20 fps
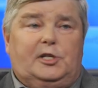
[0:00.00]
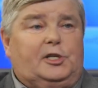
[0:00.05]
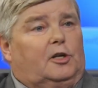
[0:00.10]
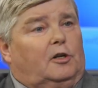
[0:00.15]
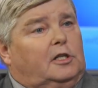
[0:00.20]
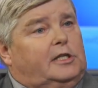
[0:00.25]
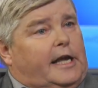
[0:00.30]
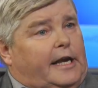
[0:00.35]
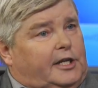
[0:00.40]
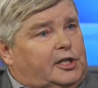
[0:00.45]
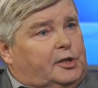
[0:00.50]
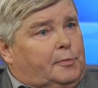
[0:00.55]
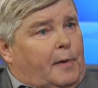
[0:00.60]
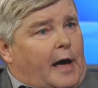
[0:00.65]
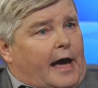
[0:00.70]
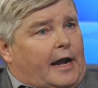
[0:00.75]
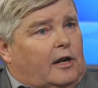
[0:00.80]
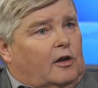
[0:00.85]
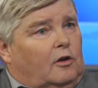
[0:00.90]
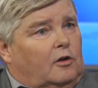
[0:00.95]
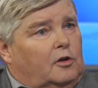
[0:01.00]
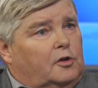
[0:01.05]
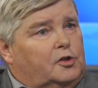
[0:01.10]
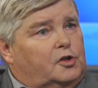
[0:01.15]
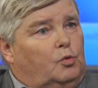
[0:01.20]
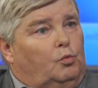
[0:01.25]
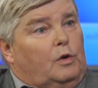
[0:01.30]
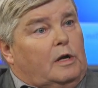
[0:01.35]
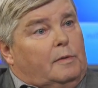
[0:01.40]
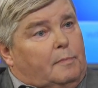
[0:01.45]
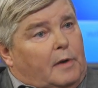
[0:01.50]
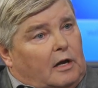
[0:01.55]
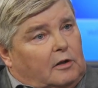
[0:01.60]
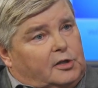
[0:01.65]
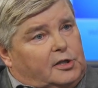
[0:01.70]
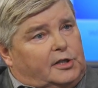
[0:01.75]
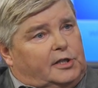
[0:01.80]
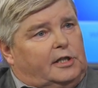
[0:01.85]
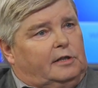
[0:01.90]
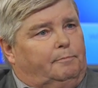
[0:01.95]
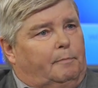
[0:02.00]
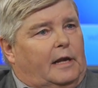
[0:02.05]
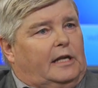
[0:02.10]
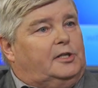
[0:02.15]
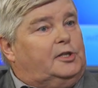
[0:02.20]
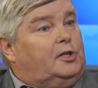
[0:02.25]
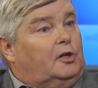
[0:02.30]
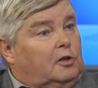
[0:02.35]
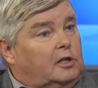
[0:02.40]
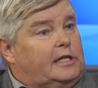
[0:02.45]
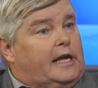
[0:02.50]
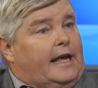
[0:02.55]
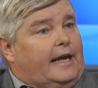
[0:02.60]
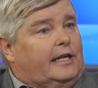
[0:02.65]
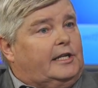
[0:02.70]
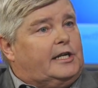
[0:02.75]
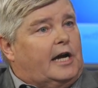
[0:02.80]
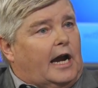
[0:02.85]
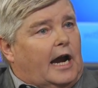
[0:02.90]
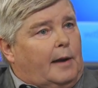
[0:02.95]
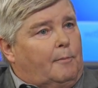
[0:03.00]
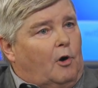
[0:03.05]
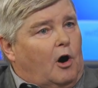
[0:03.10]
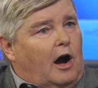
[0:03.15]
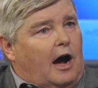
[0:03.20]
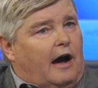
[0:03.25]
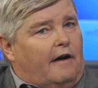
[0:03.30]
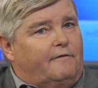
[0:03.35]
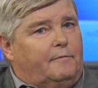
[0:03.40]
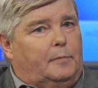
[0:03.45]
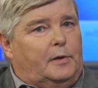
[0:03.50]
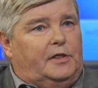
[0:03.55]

still take sabbaticals, we may still take time off,